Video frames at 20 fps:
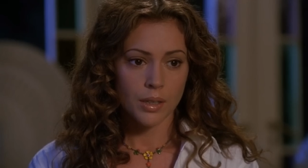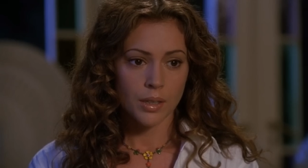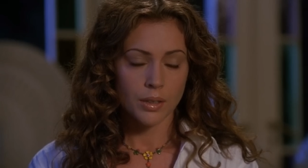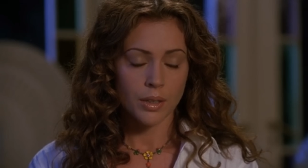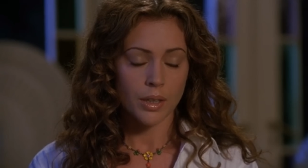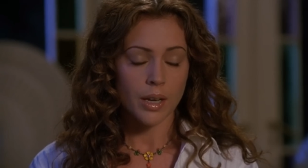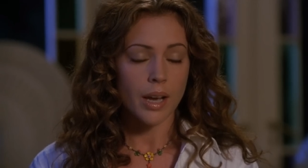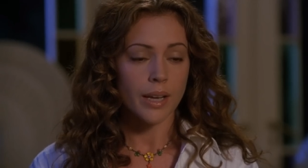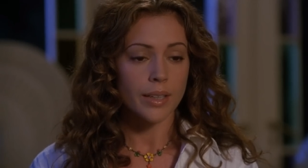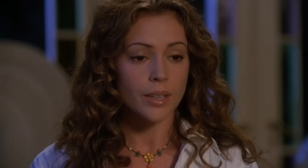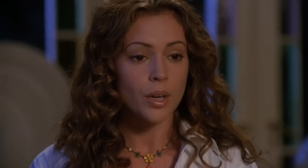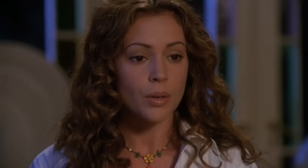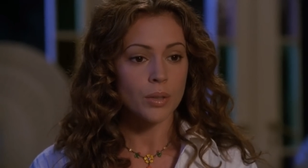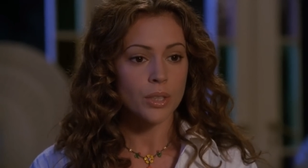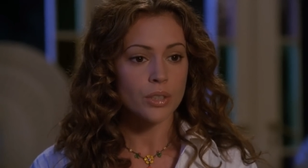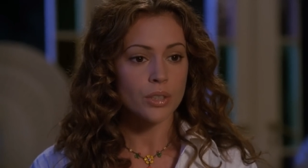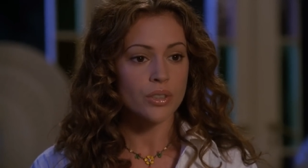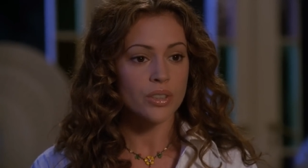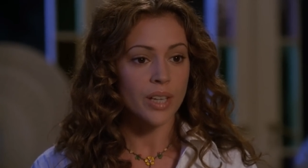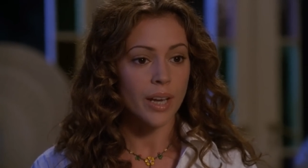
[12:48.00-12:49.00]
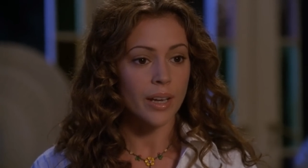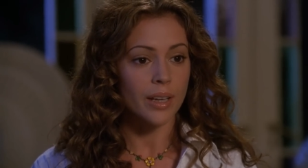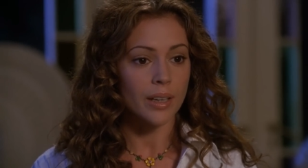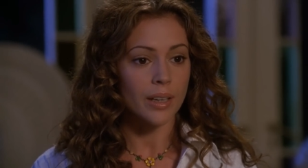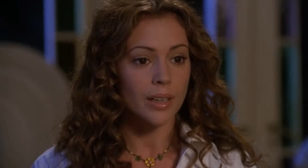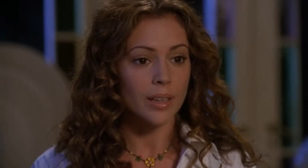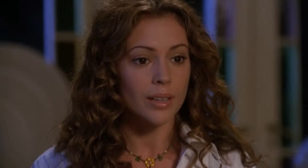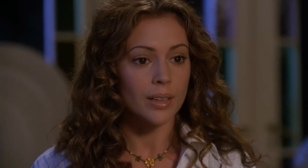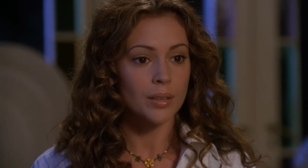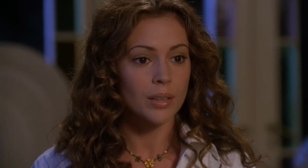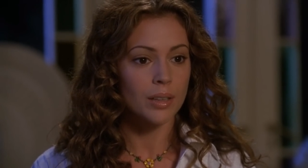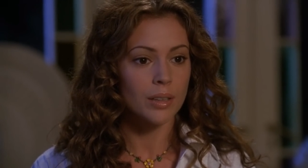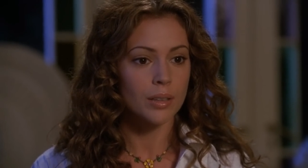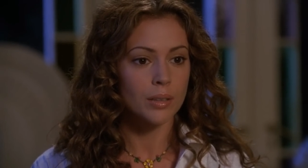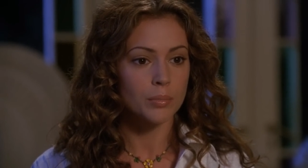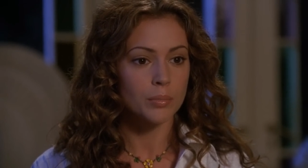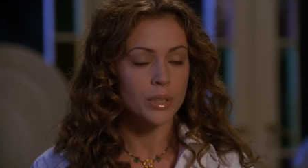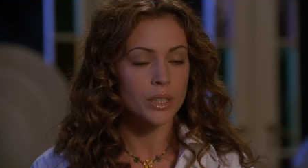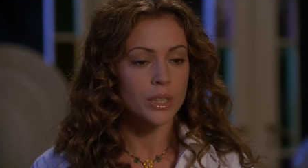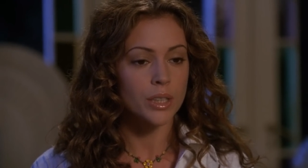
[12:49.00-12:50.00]
let's all take some time to appreciate
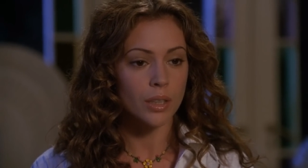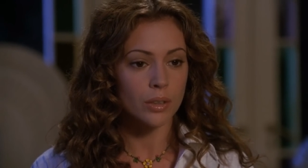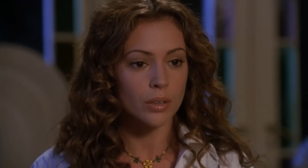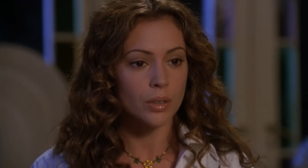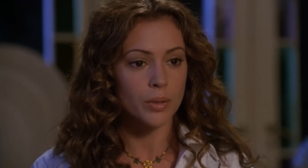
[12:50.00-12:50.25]
just how